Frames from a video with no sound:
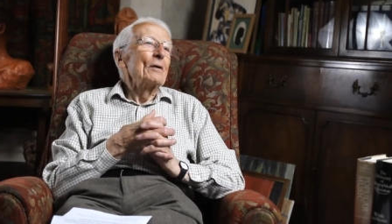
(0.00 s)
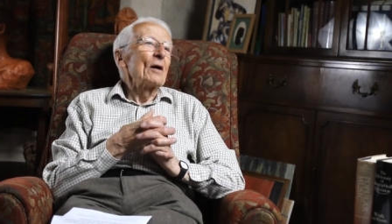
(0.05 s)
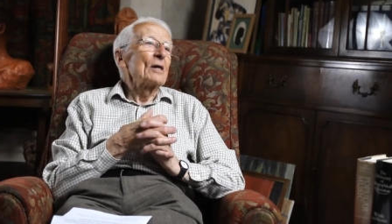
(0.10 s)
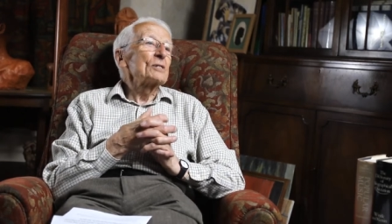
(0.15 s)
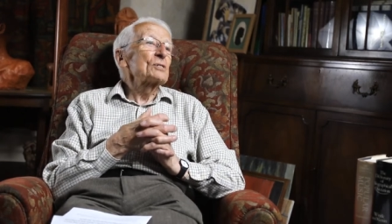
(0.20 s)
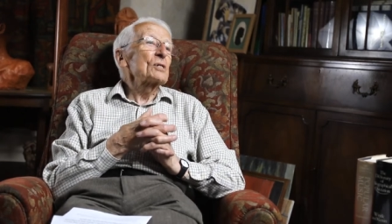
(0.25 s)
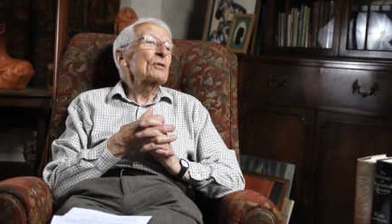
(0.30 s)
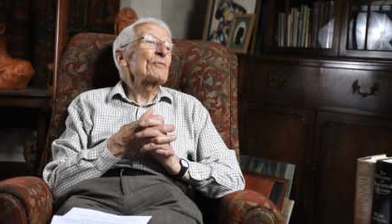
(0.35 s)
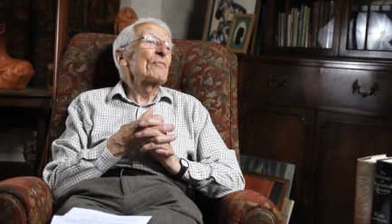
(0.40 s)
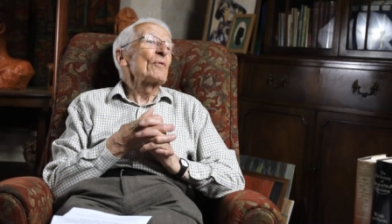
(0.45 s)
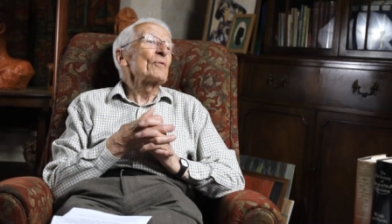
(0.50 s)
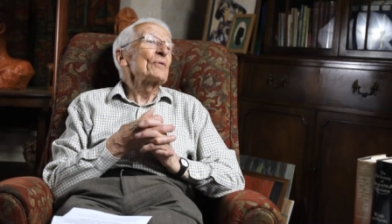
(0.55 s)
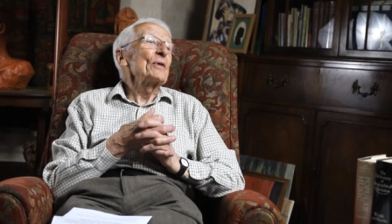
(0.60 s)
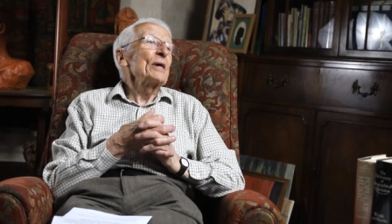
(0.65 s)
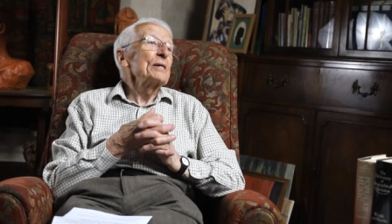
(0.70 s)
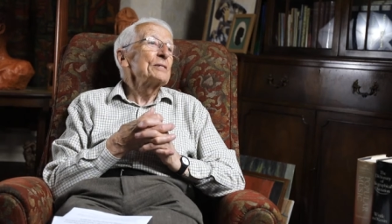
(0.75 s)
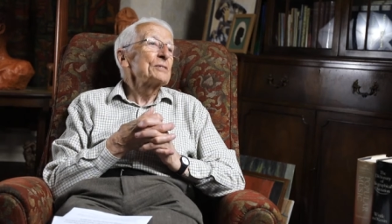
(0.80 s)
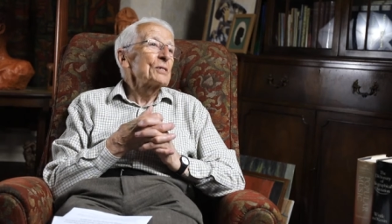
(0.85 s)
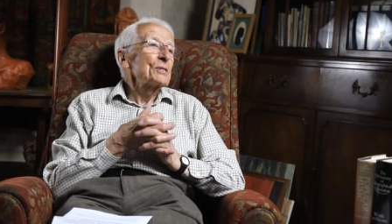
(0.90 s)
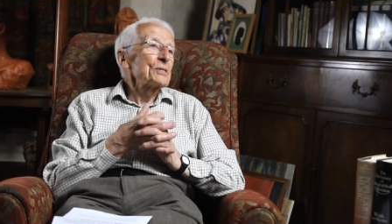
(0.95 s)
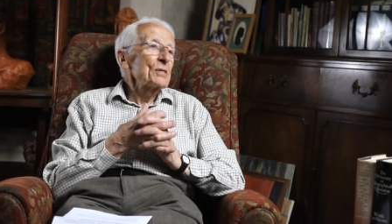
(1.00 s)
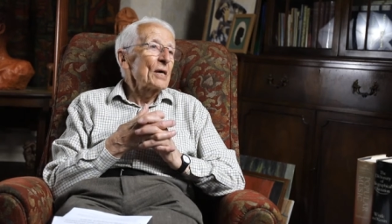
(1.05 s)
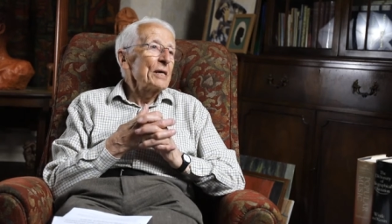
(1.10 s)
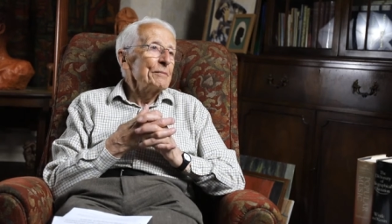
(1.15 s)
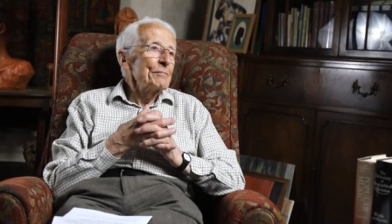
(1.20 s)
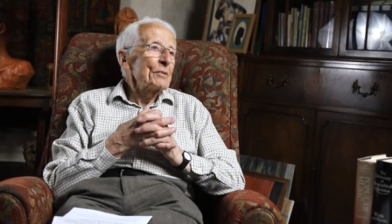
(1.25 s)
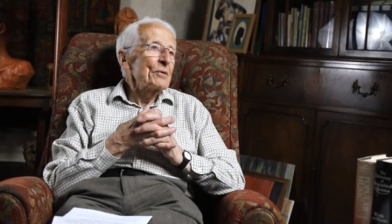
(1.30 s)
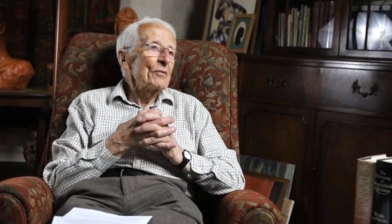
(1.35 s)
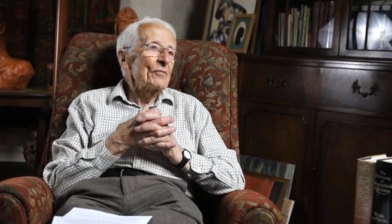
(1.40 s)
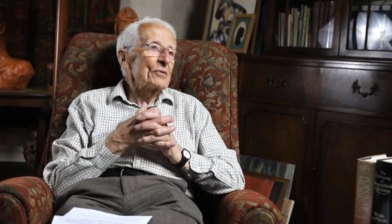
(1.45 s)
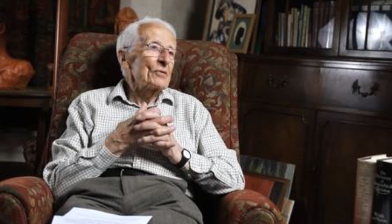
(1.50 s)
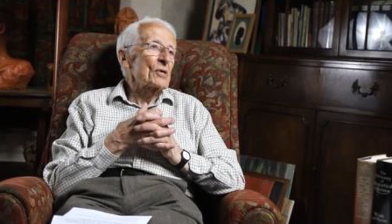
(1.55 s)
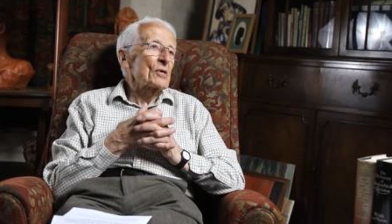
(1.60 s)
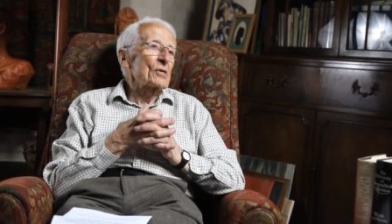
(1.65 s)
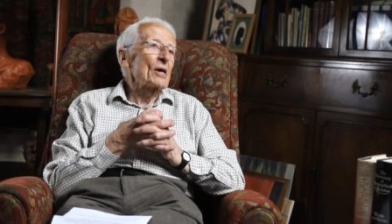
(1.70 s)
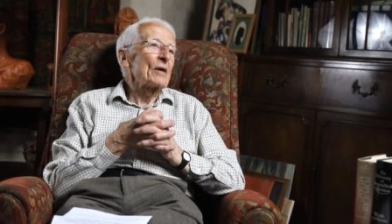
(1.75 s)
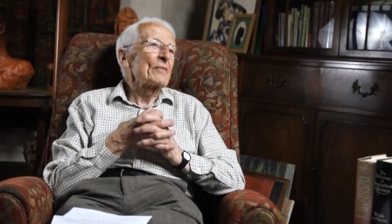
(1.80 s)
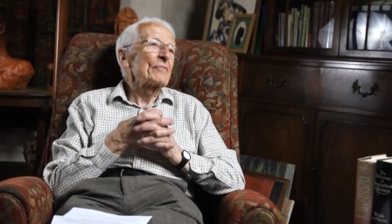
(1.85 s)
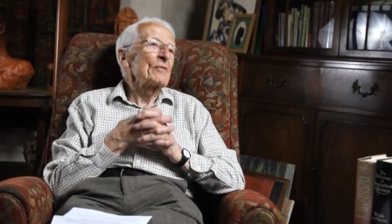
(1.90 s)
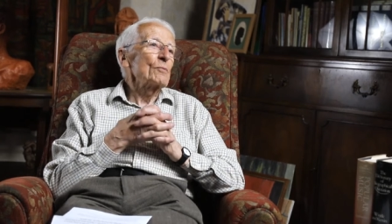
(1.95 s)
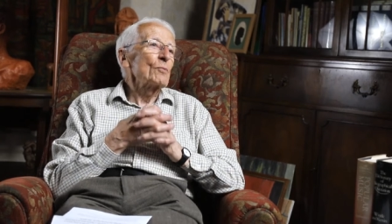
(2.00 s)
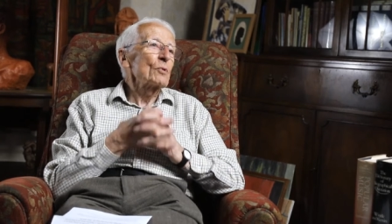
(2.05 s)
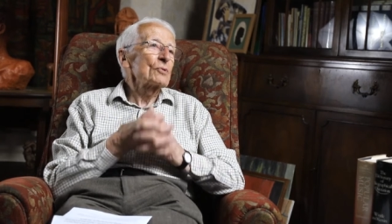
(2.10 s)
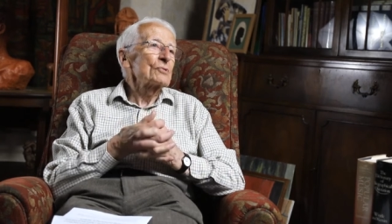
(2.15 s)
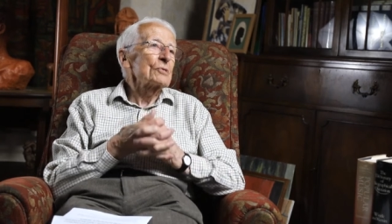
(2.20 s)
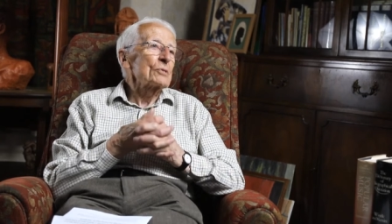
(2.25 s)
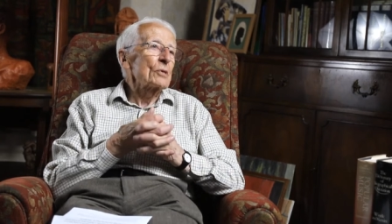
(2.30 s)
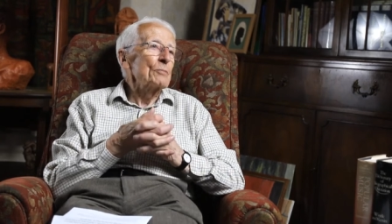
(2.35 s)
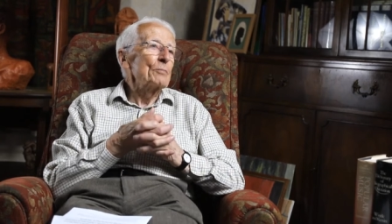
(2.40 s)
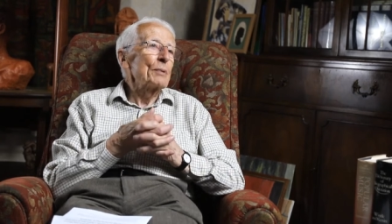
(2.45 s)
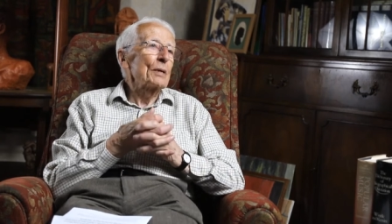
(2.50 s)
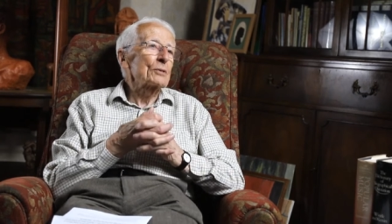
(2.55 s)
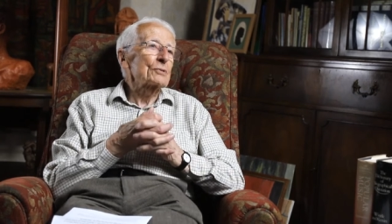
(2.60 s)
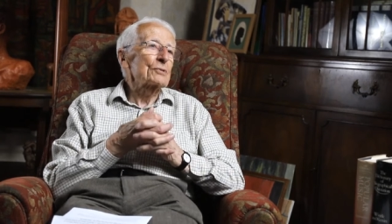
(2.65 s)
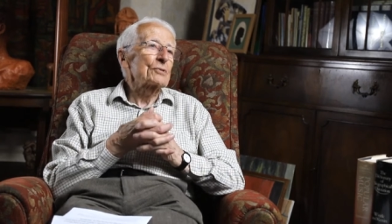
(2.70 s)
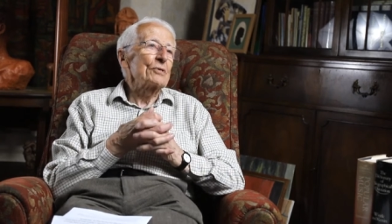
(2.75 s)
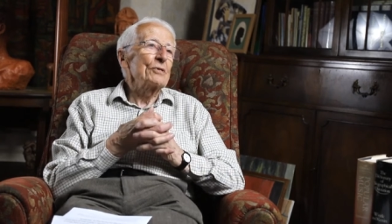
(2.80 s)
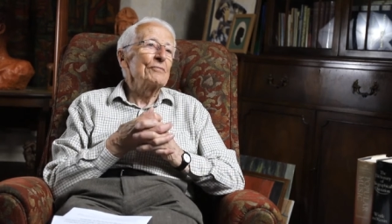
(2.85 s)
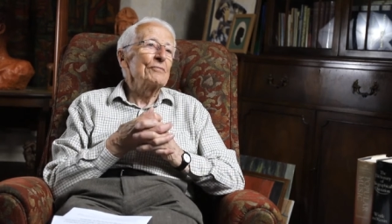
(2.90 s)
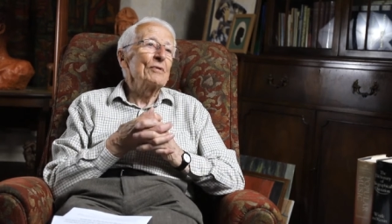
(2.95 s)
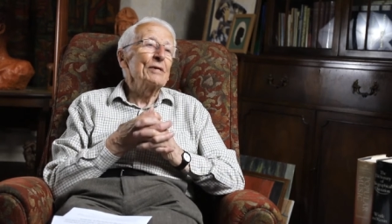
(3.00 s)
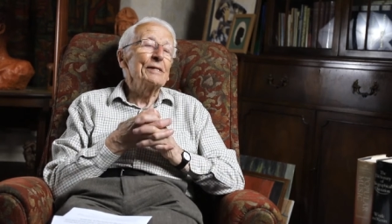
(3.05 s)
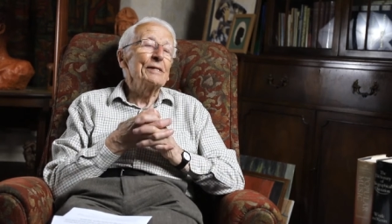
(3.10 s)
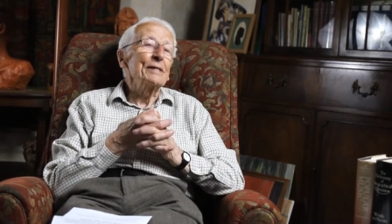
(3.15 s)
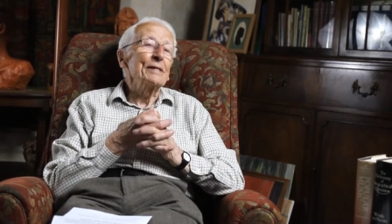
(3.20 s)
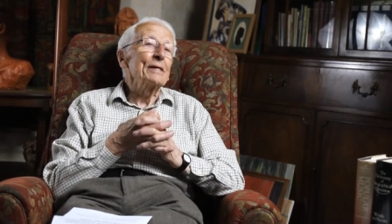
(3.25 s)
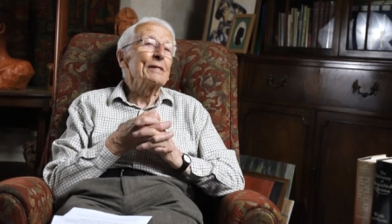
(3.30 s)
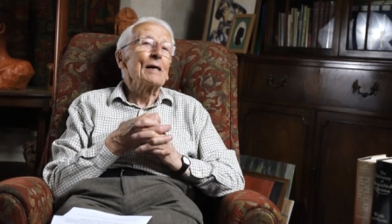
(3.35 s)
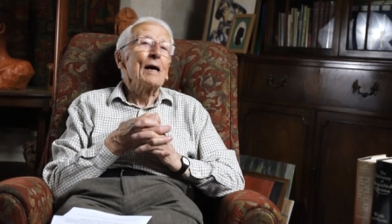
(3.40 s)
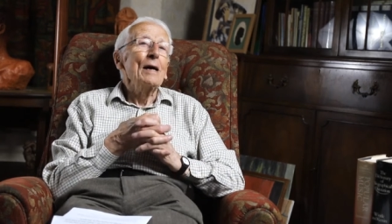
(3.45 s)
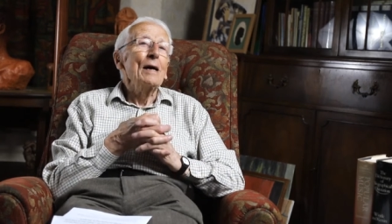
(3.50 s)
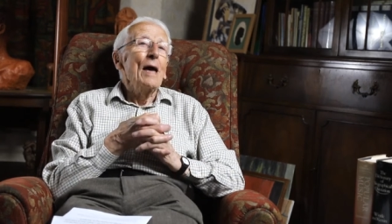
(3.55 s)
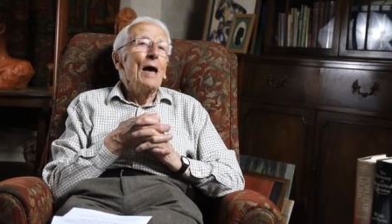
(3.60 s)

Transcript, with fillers: uh, just for the entertainment of the staff. It wasn't compulsory reading.